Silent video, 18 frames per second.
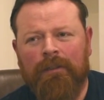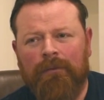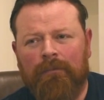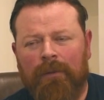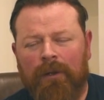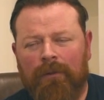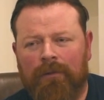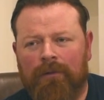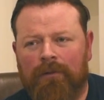
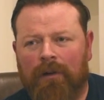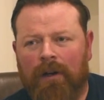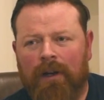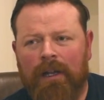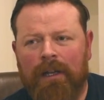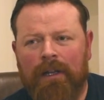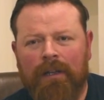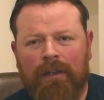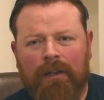mouth
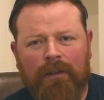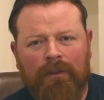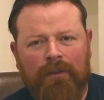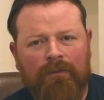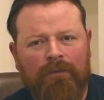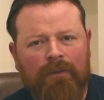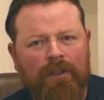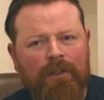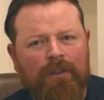drying as
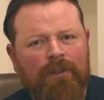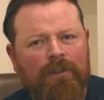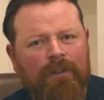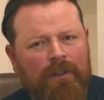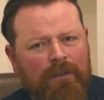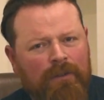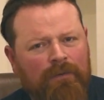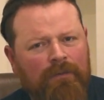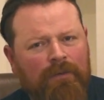you
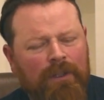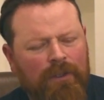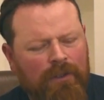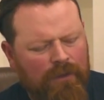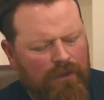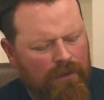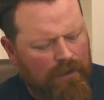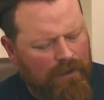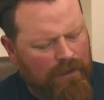
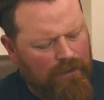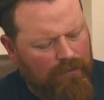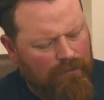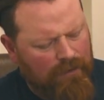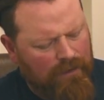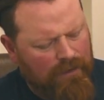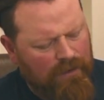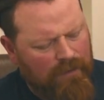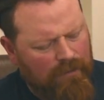finish,
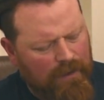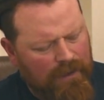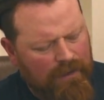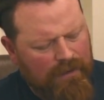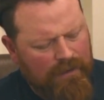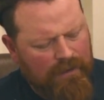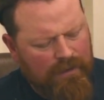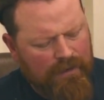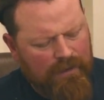with
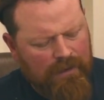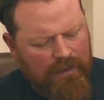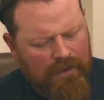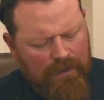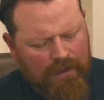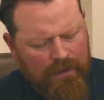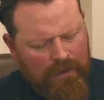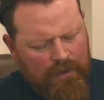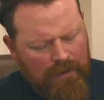spices.
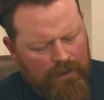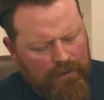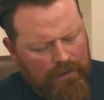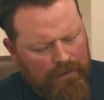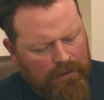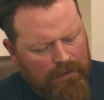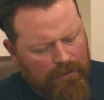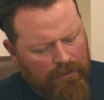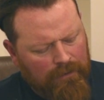
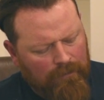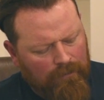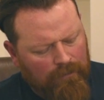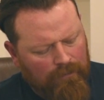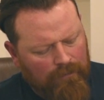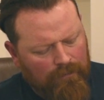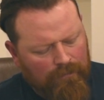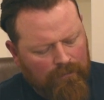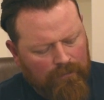
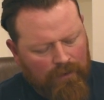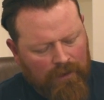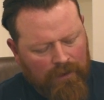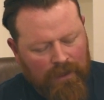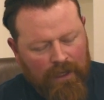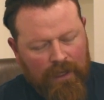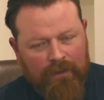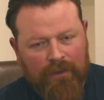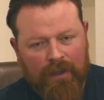
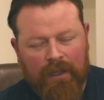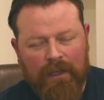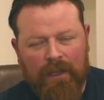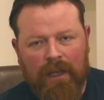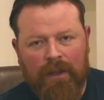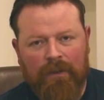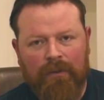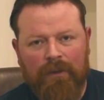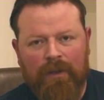Again, that
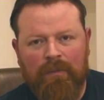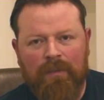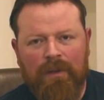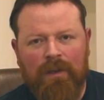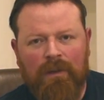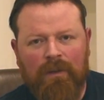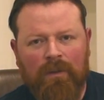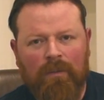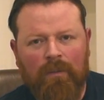heathery
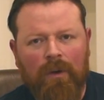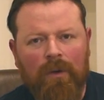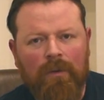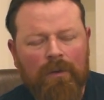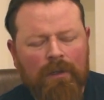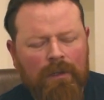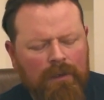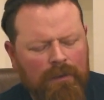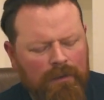peat
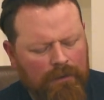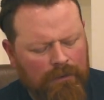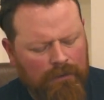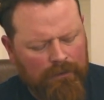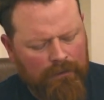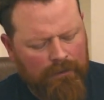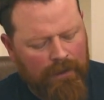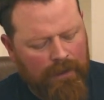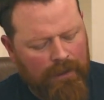smoke,
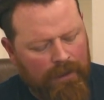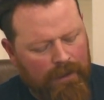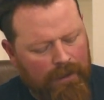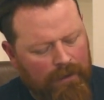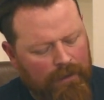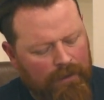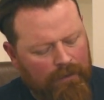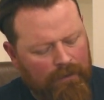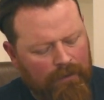
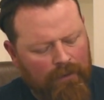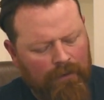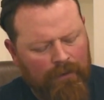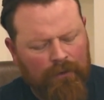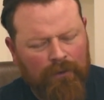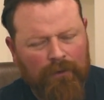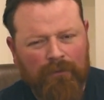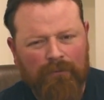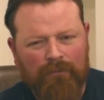and
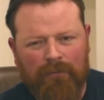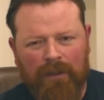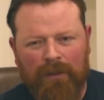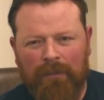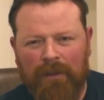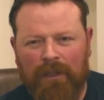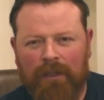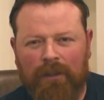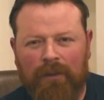
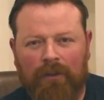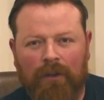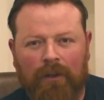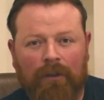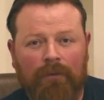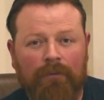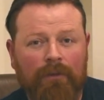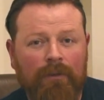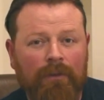I'm getting
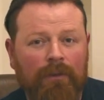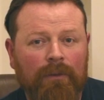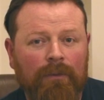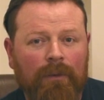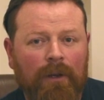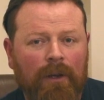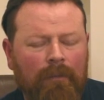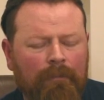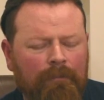dark fruit as
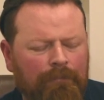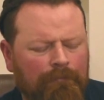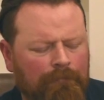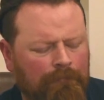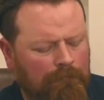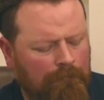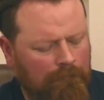well.